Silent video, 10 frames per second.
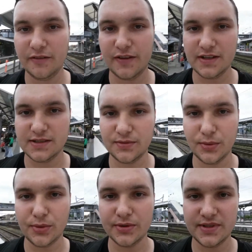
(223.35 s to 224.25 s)
Thanks for
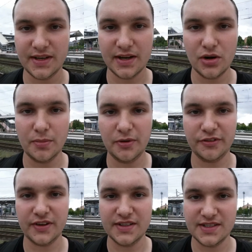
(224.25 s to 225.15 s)
watching, I hope you
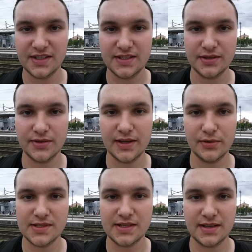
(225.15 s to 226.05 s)
friends enjoyed, I
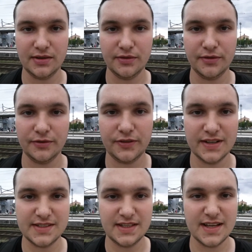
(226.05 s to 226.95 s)
will see you
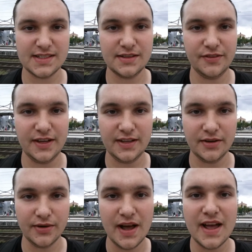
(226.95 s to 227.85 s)
friends in next
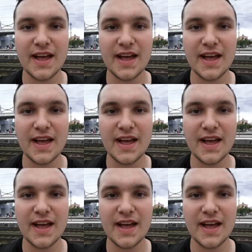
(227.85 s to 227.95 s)
video.